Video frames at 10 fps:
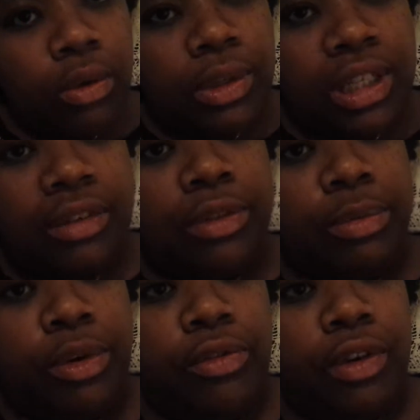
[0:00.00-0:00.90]
one's life is
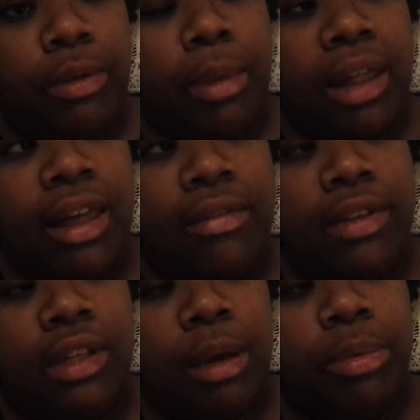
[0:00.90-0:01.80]
perfect. My life
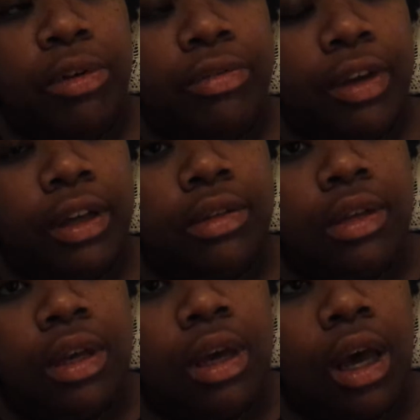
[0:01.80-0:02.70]
is not
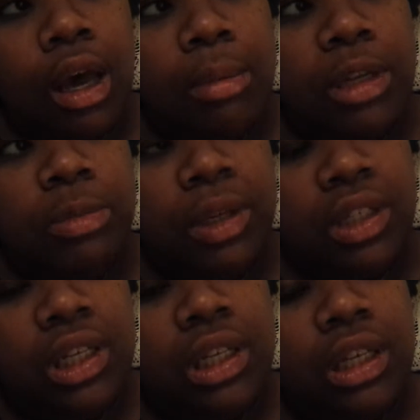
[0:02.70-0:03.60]
perfect. And
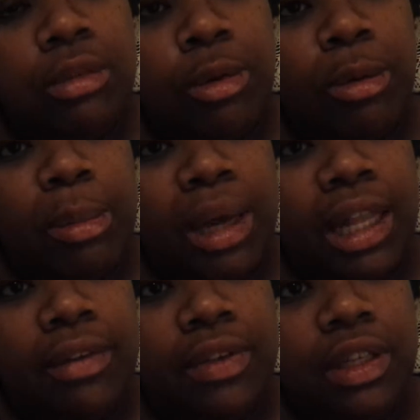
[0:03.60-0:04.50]
especially in this moment, my
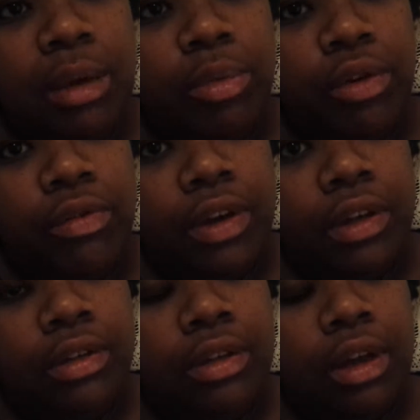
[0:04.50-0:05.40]
life is not
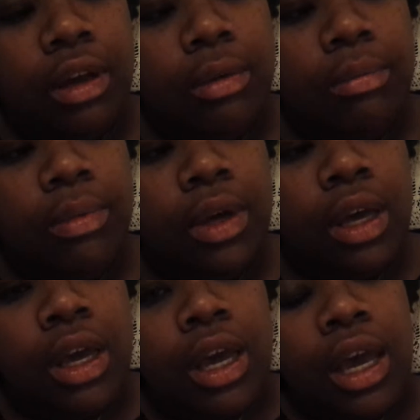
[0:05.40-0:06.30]
perfect. And
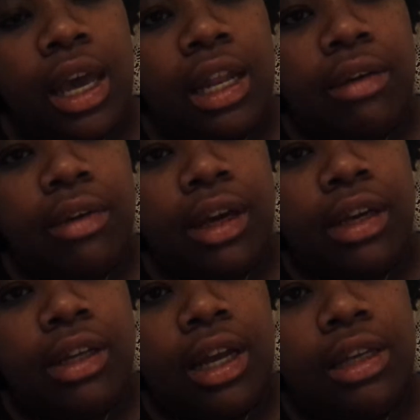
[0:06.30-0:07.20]
I
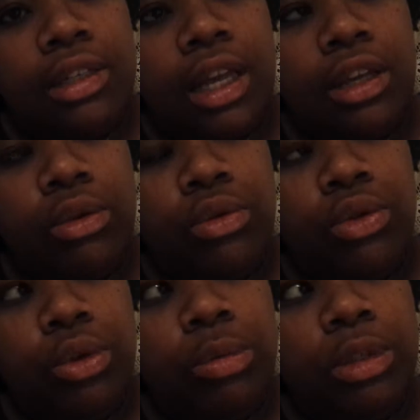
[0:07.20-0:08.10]
recognize that
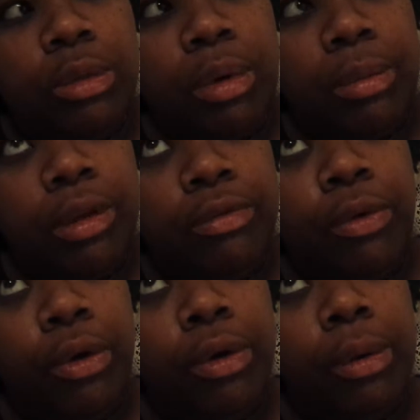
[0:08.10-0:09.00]
YouTube is a public
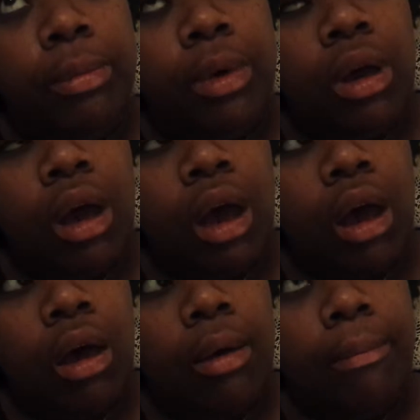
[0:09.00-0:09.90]
forum.
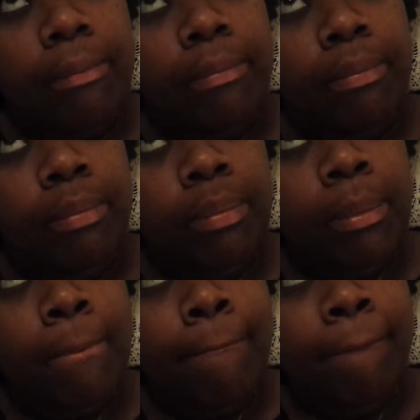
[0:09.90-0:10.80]
And
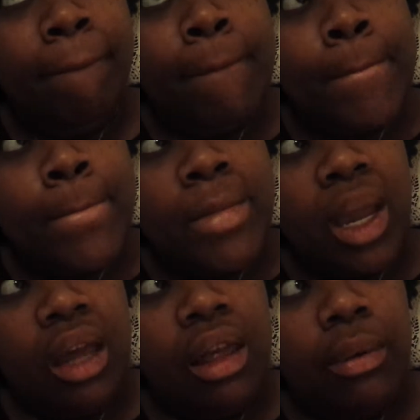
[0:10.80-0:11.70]

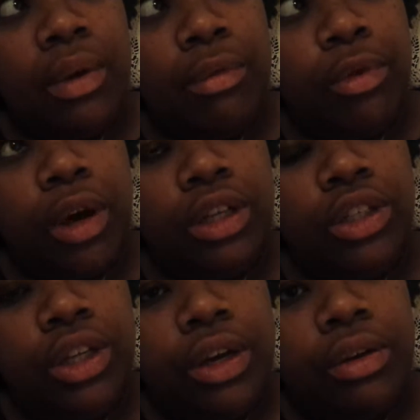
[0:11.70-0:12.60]
that whatever I
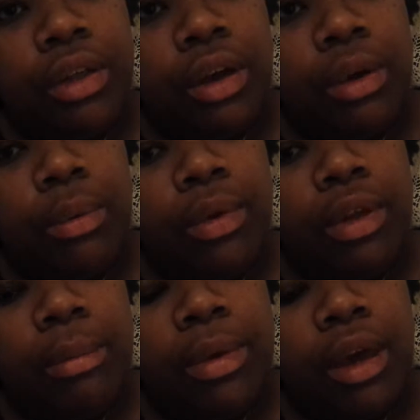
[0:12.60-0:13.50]
share there will
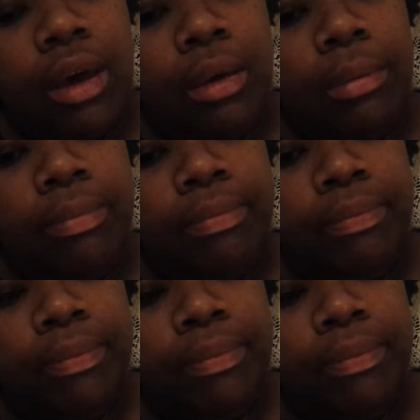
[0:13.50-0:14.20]
then become,